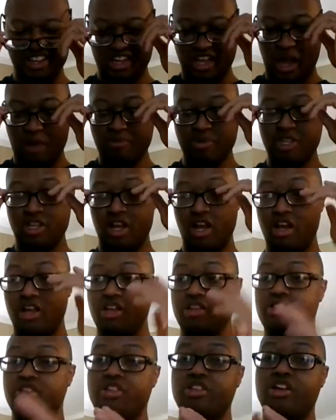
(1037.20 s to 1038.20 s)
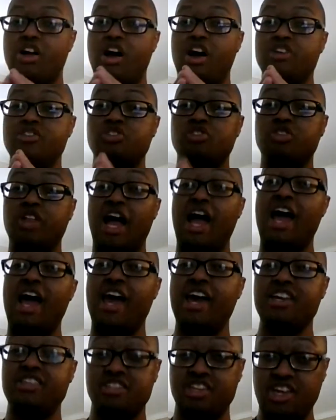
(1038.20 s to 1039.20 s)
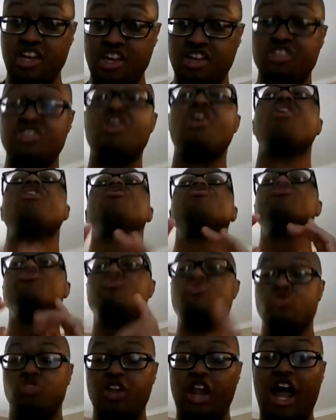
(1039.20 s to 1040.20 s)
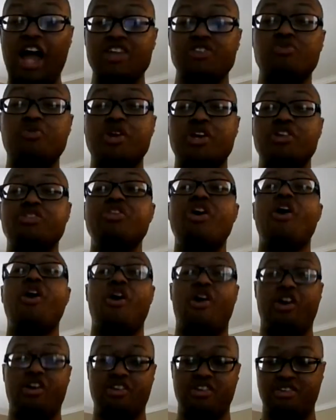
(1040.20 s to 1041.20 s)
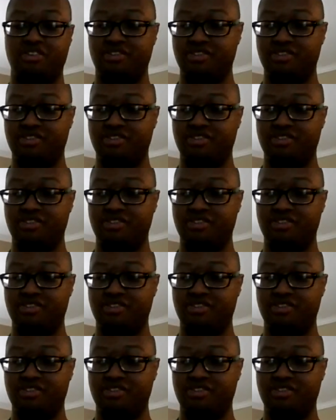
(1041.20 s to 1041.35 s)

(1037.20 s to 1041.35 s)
I mean, on July 18th through July 23rd.